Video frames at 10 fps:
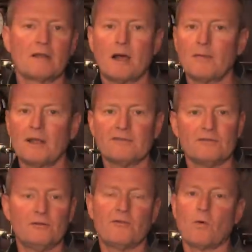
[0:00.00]
combination
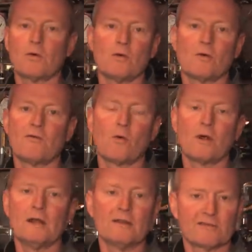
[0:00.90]
240 or
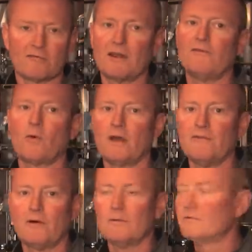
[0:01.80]
480, a straight
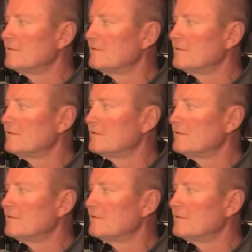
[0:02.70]
480 volt,